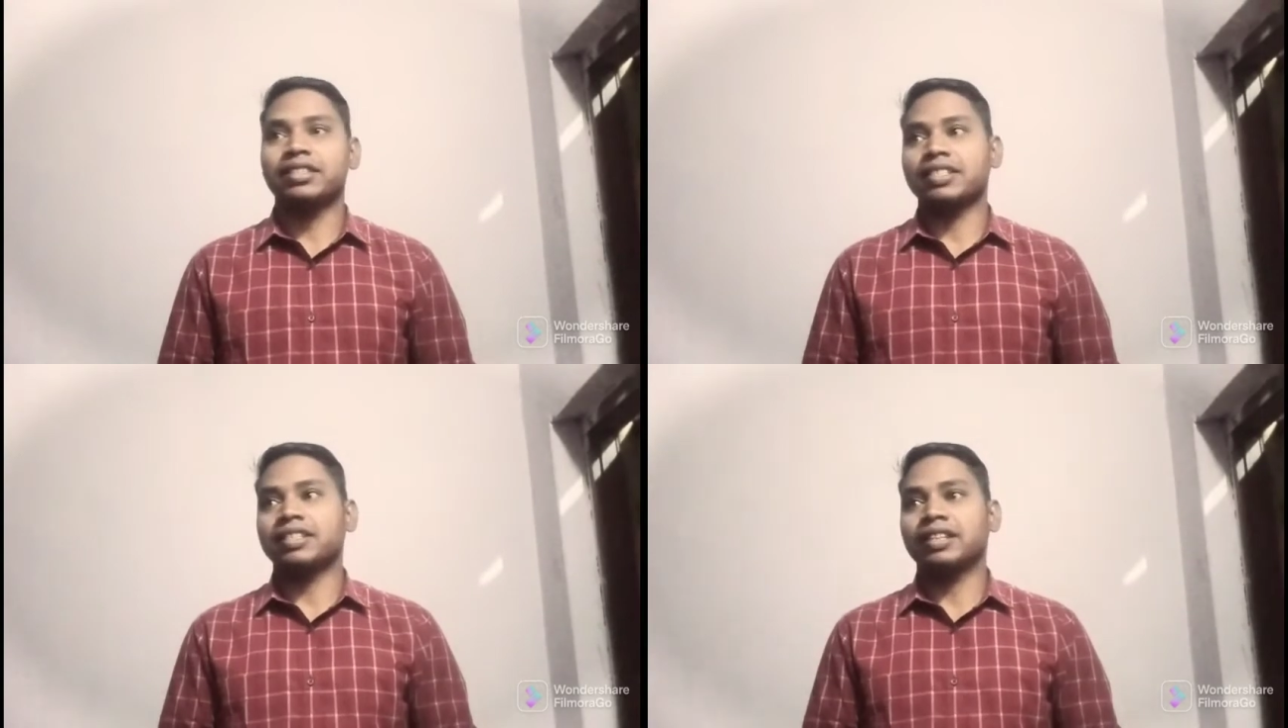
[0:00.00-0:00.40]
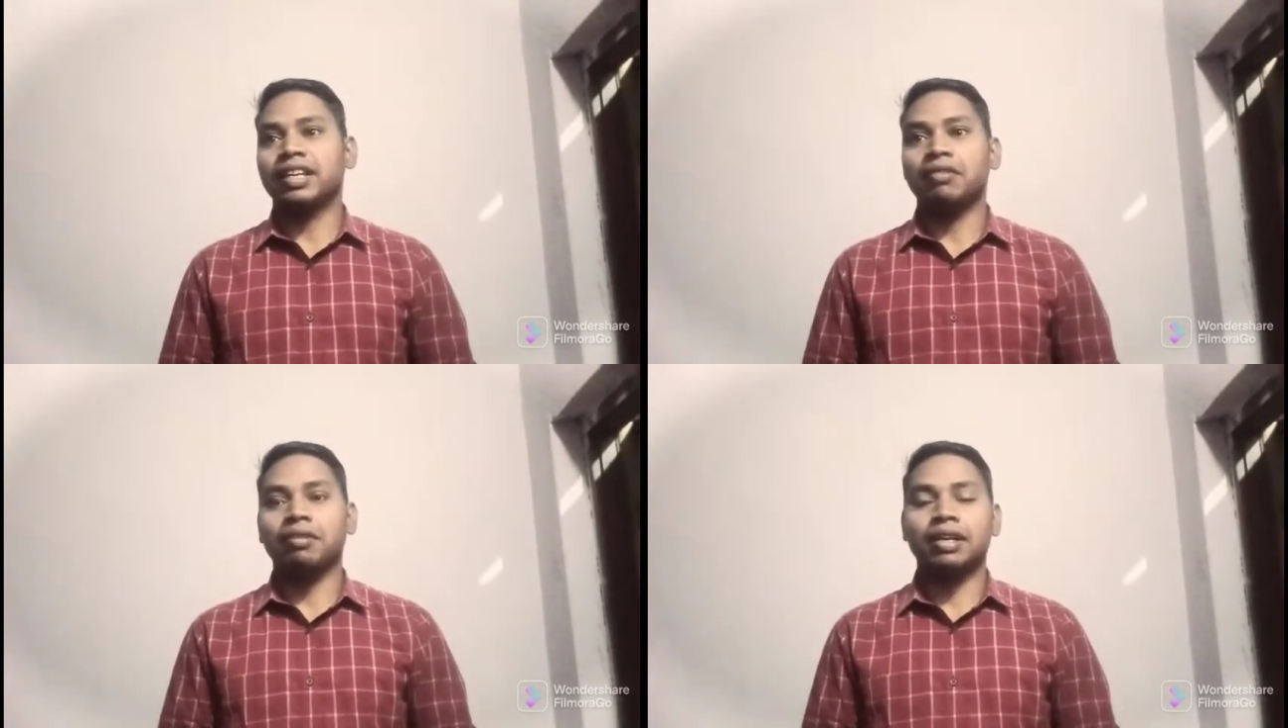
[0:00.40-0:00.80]
just
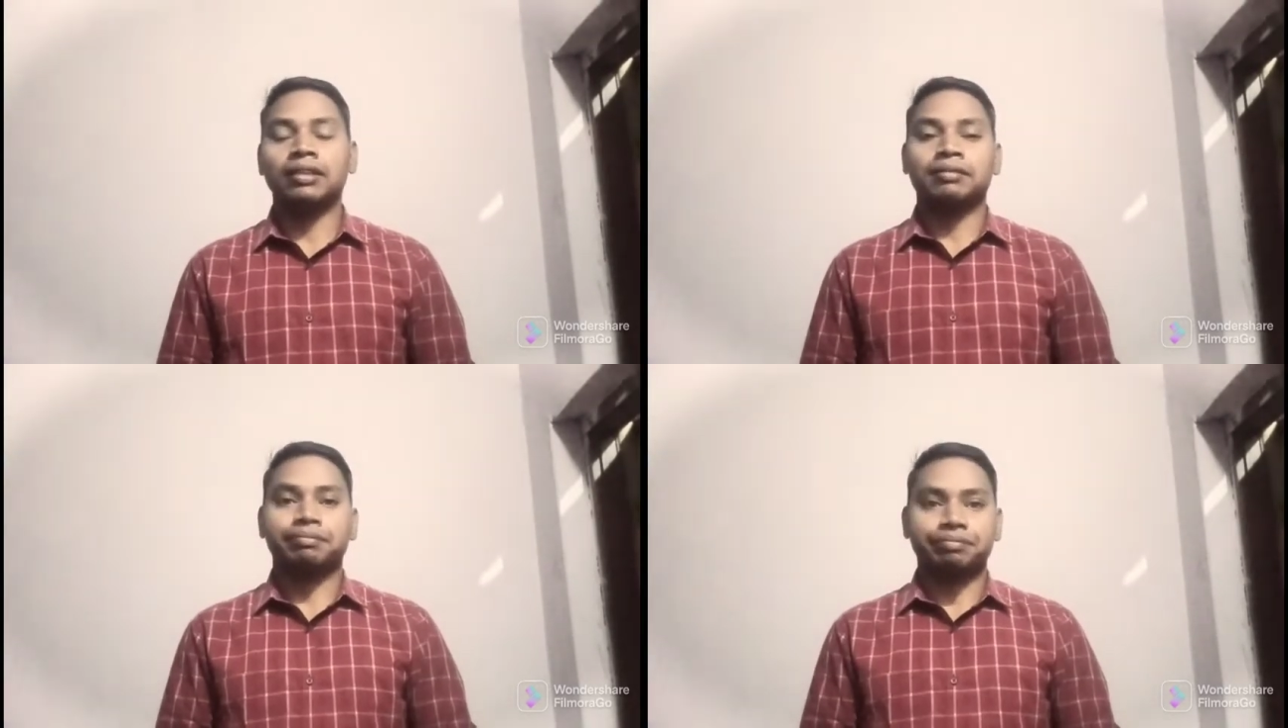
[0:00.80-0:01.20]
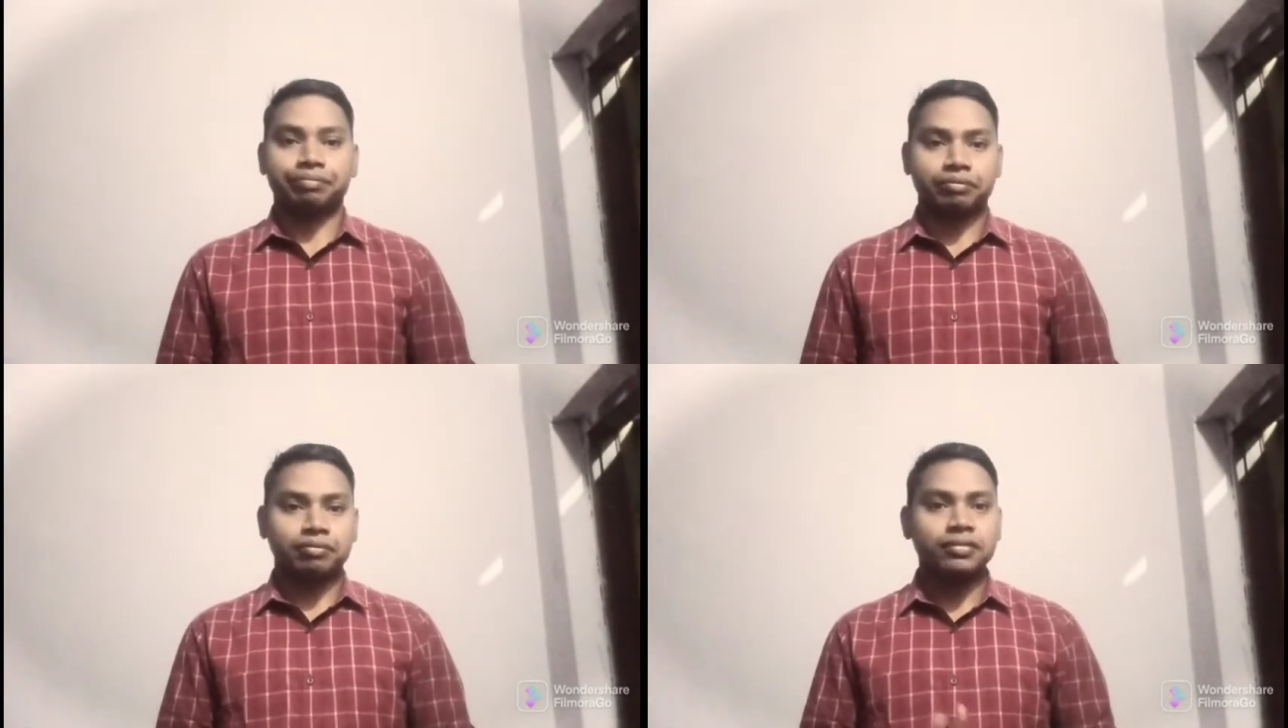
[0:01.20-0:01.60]
they were
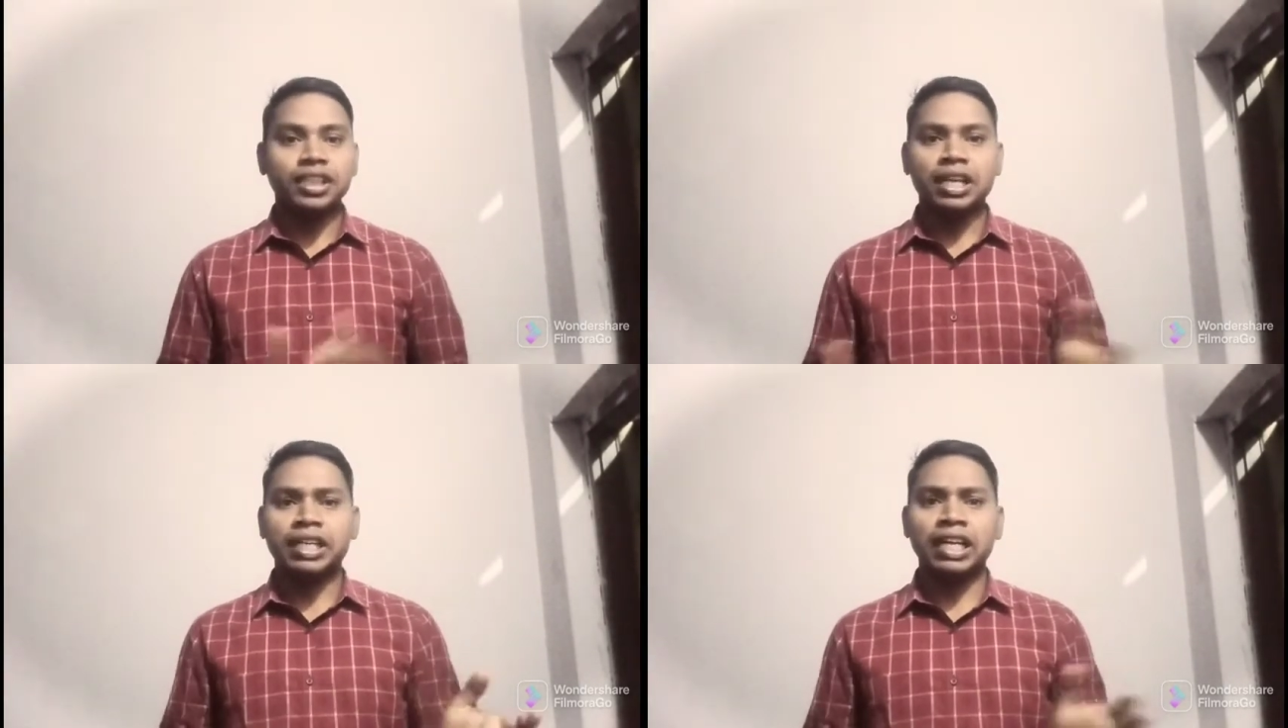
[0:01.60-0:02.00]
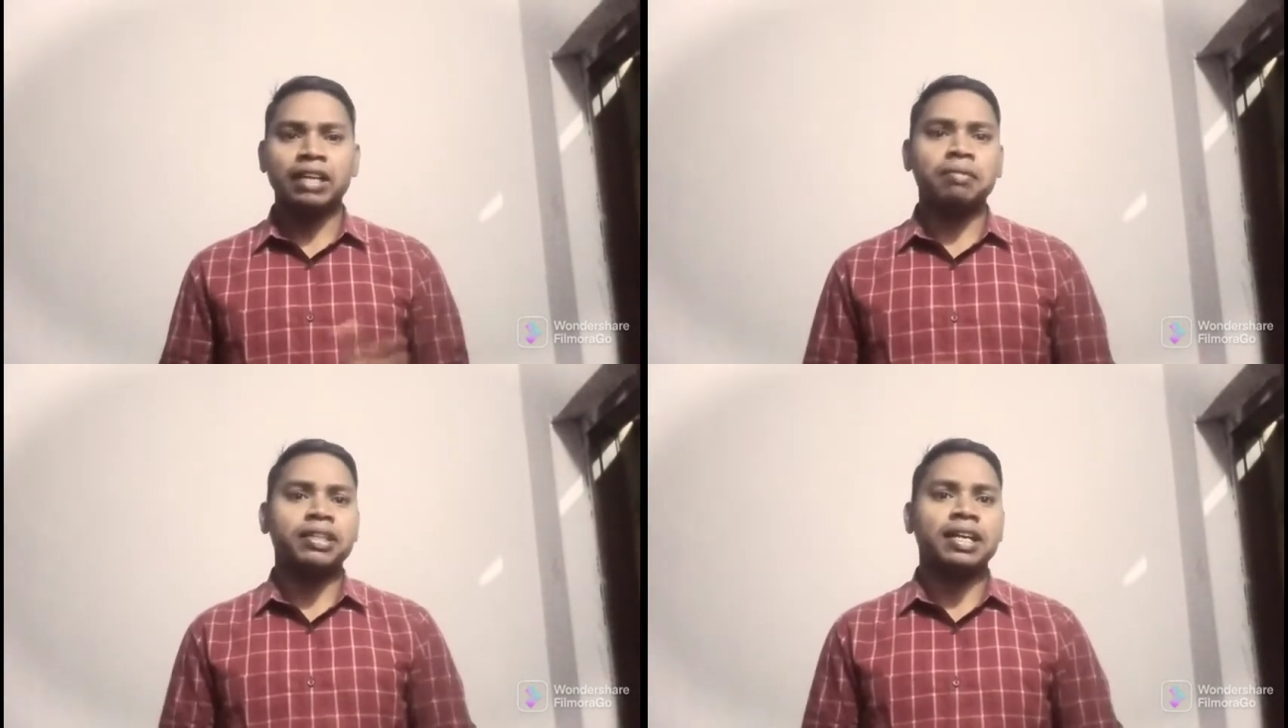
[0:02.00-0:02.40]

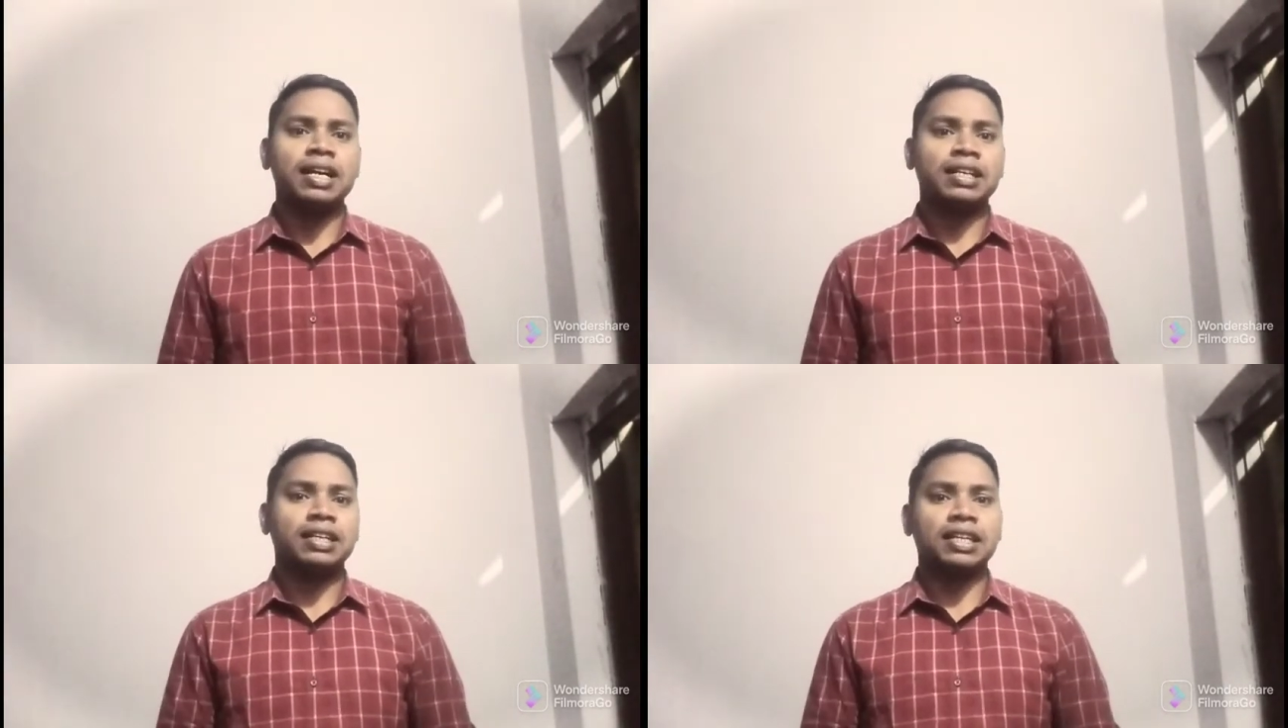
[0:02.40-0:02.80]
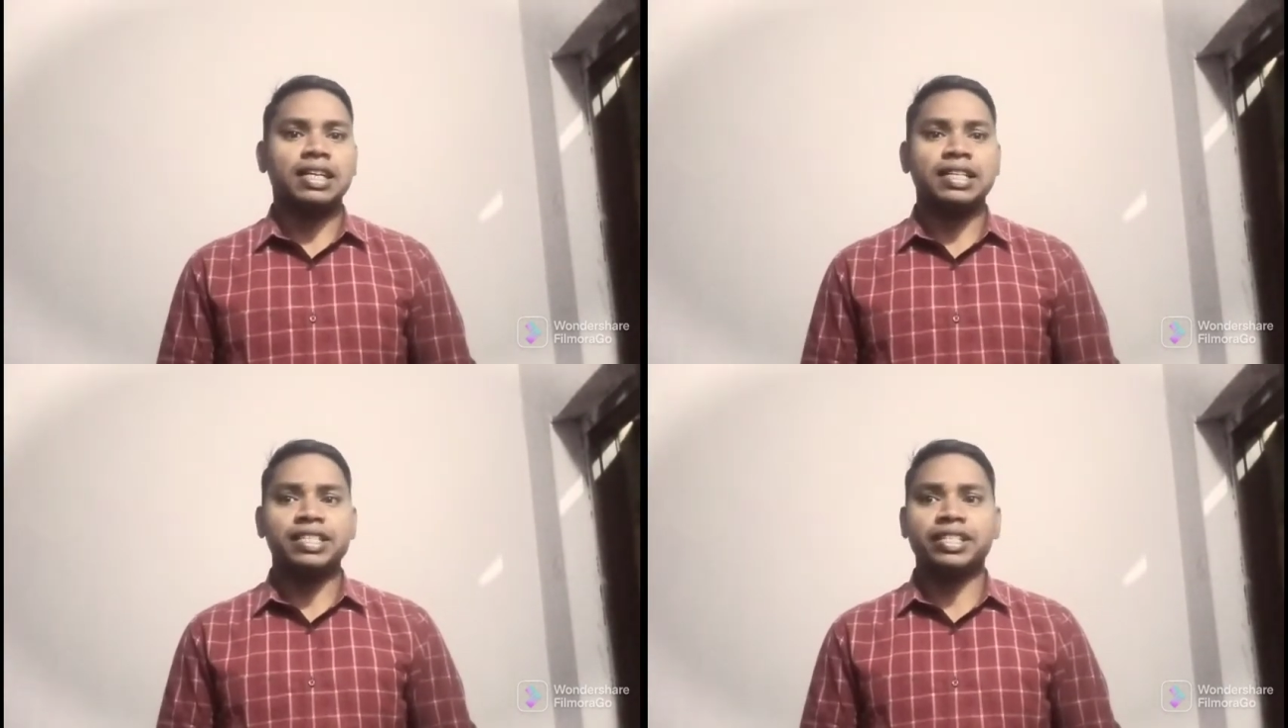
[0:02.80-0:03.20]
telling me that
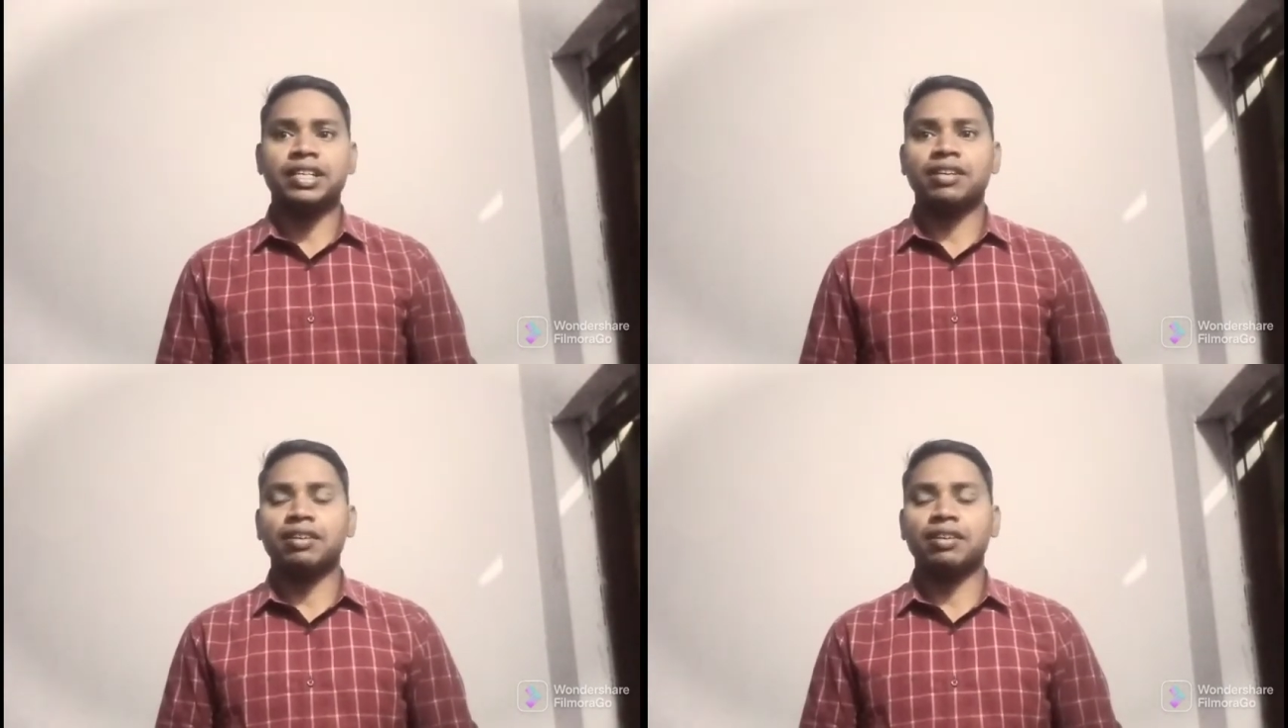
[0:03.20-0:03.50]
it is